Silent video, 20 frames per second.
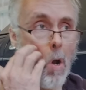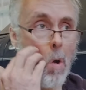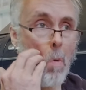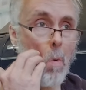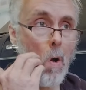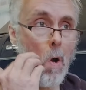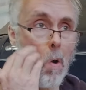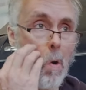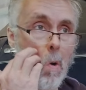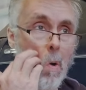
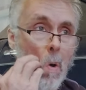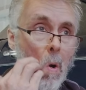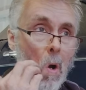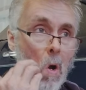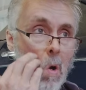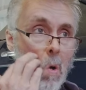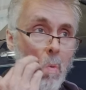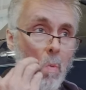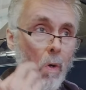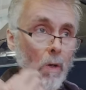Well,
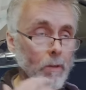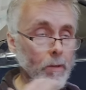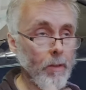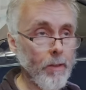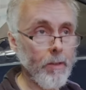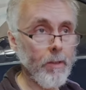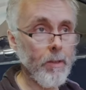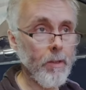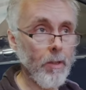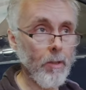what I'd
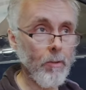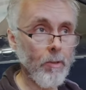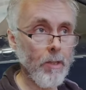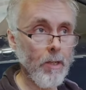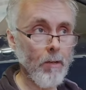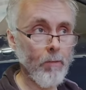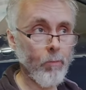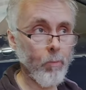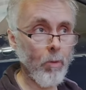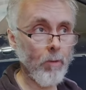like to do is
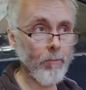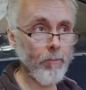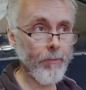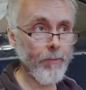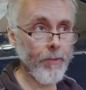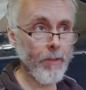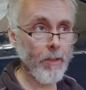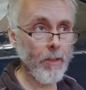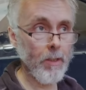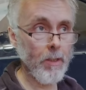have one
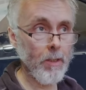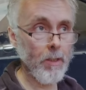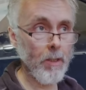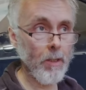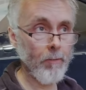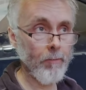for the